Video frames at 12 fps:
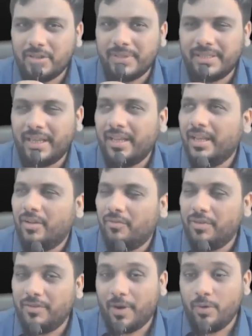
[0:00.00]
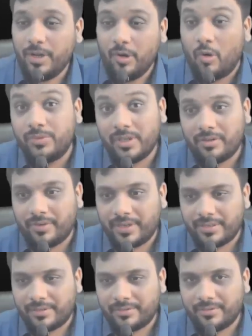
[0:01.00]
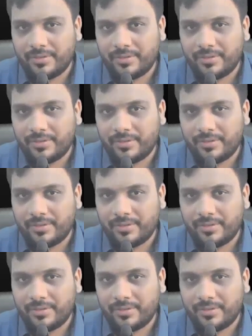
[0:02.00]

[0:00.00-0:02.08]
we say we found an observation.